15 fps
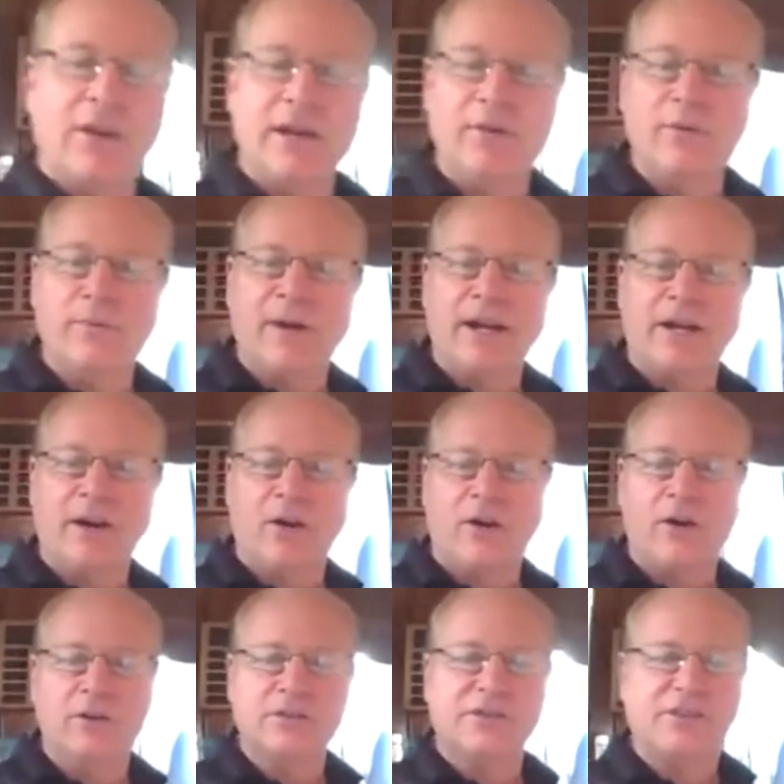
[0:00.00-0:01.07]
here with my
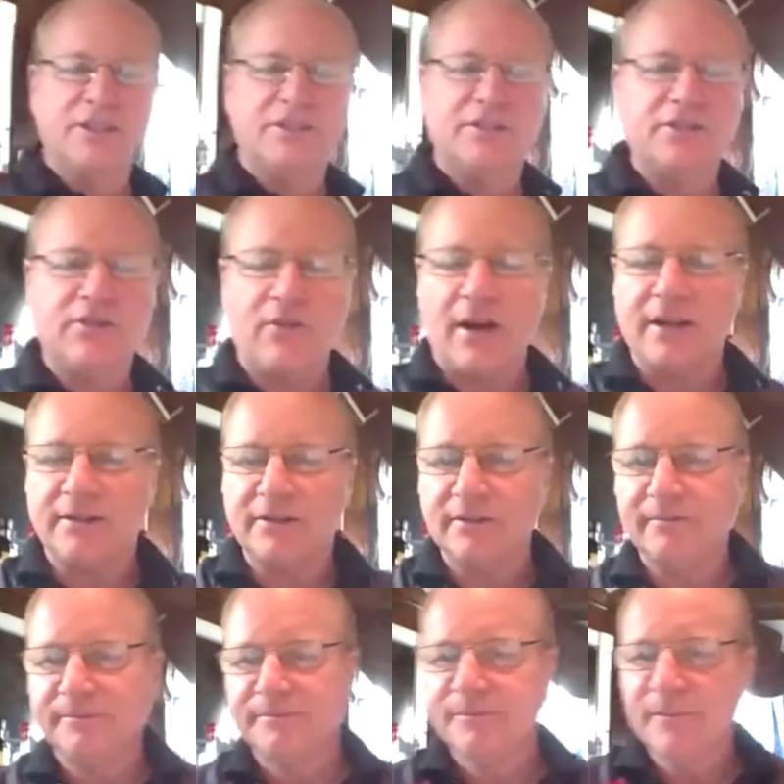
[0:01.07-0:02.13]
co-host, Jesus Christ.
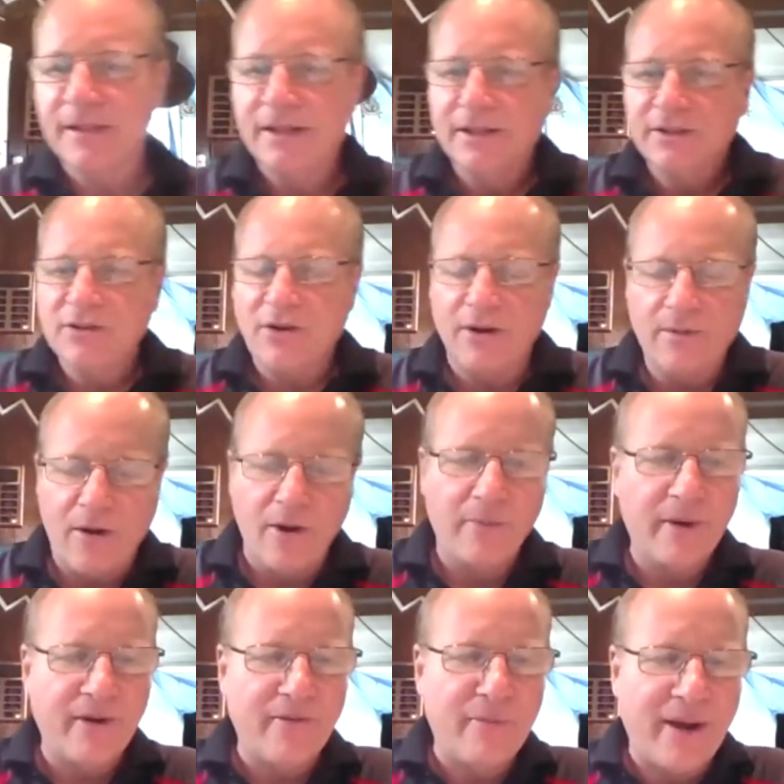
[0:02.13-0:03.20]
So I'm
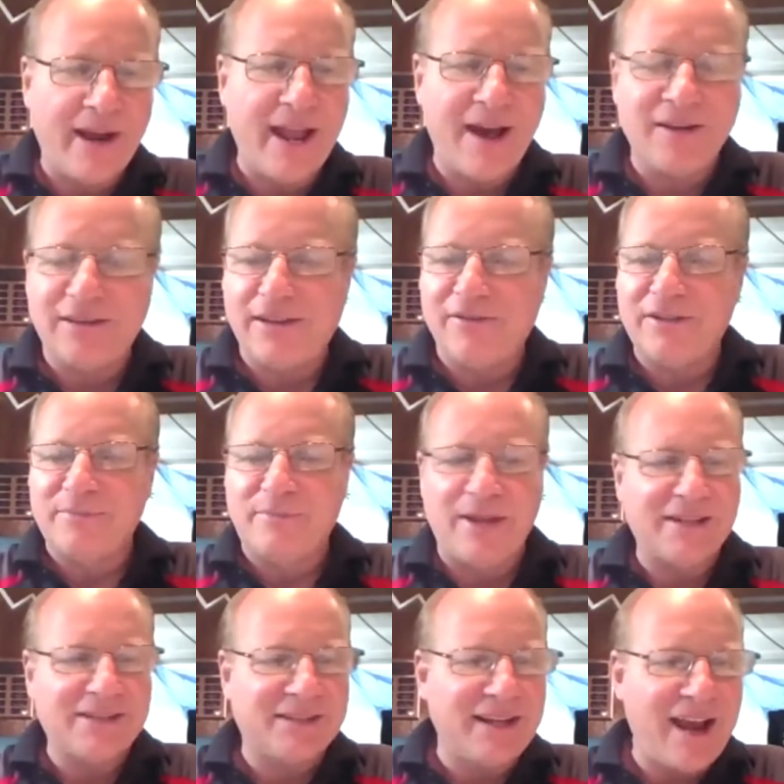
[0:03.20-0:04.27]
hoping everybody out there is
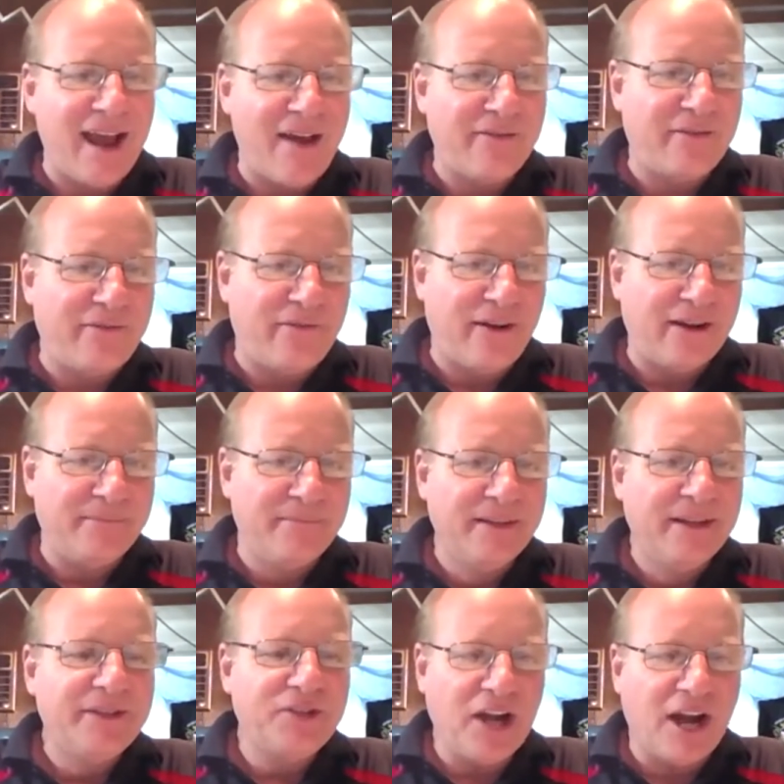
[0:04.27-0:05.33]
blessed and having fun.
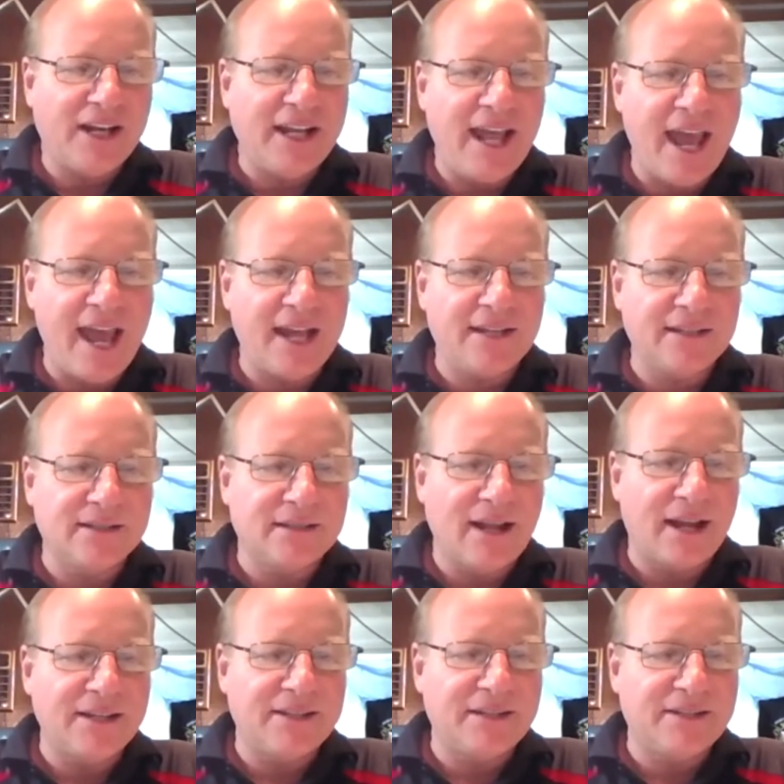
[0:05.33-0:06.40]
Johnny Eggs, it's
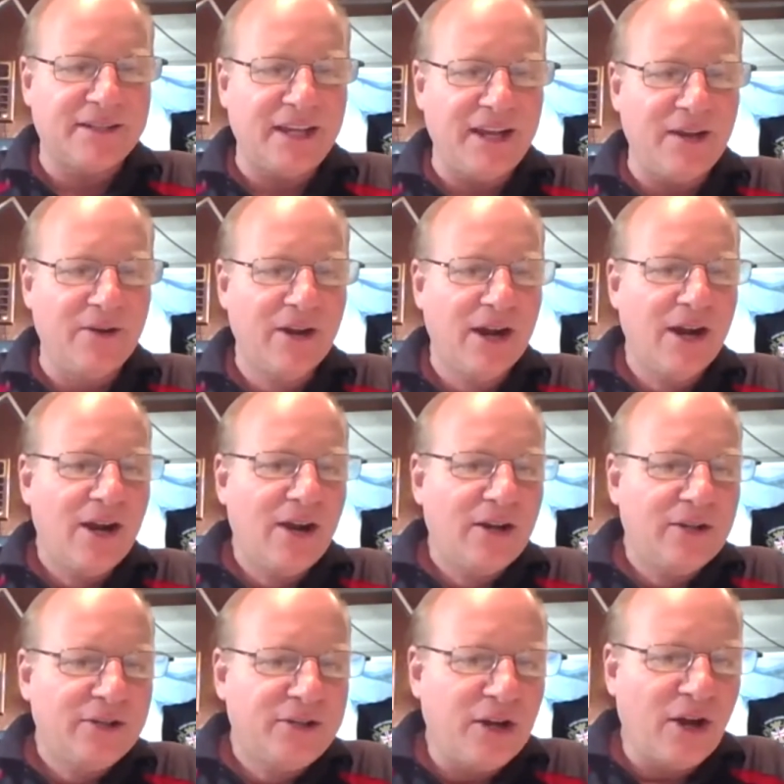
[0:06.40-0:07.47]
nice to see you.
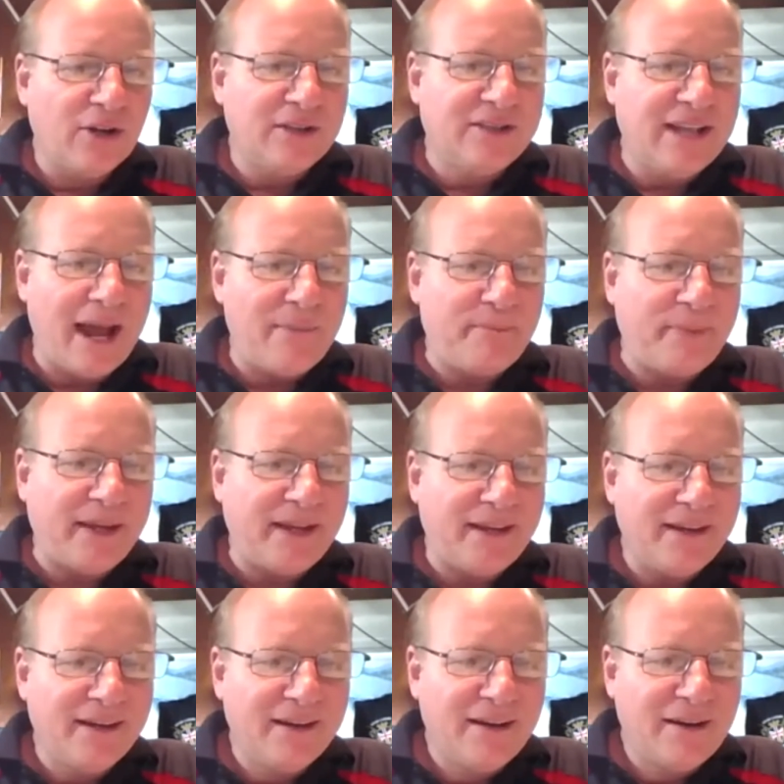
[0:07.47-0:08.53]

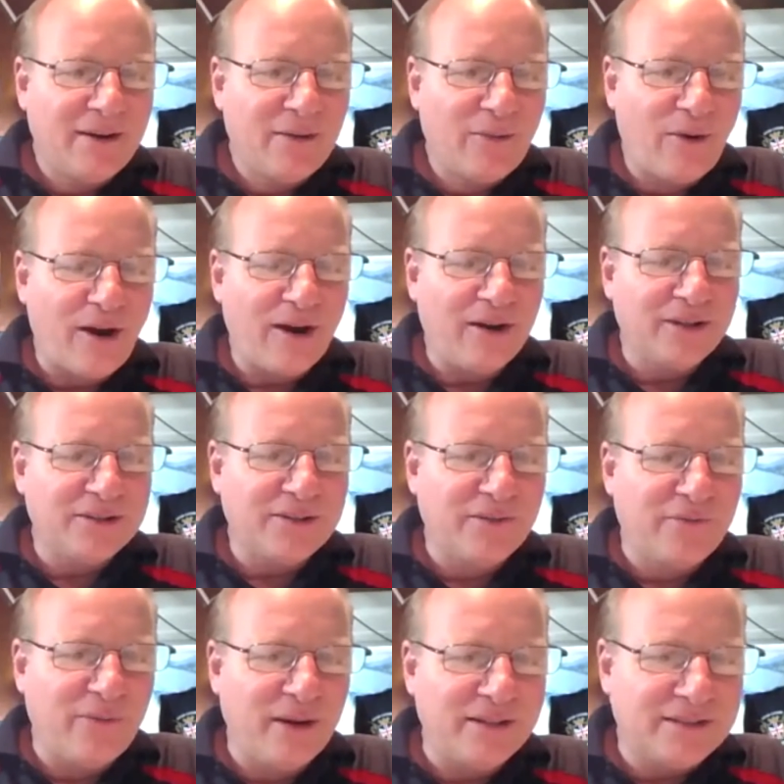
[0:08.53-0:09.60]
Giuseppe, words
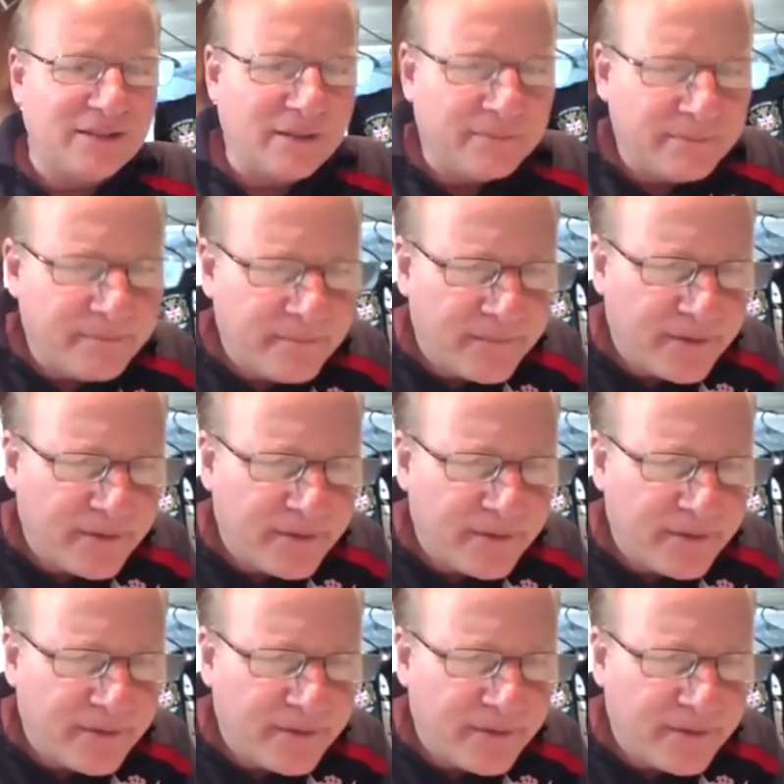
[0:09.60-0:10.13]
of wisdom.